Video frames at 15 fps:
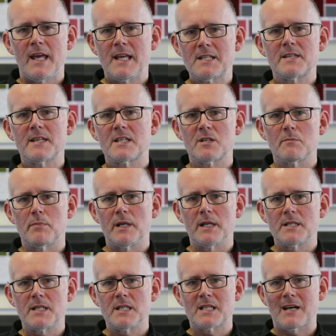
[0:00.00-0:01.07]
is this
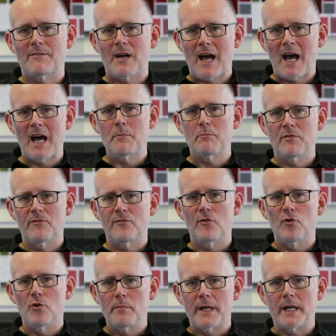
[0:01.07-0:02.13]
ability to have a
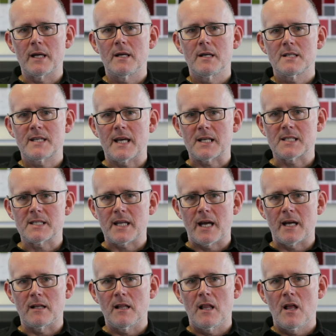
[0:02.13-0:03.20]
high-performing
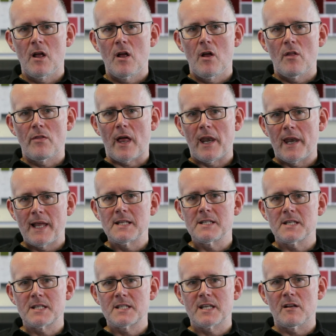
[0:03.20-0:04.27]
textile that lends
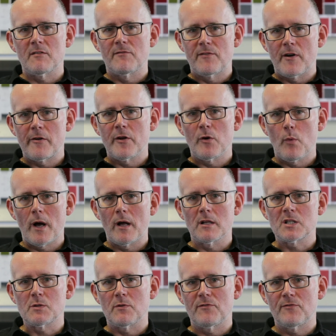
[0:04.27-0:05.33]
itself very well
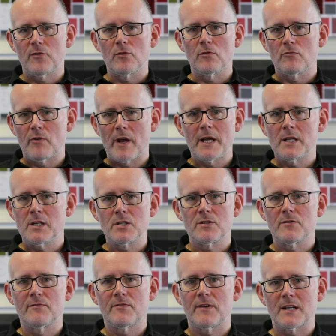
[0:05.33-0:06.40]
to a full range
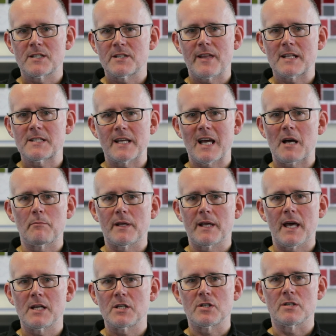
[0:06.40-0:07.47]
of aesthetic
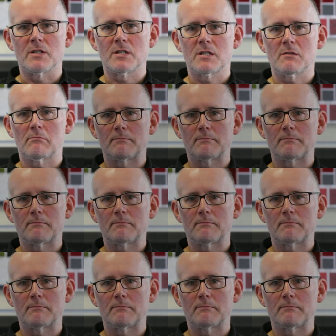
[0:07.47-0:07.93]
applications.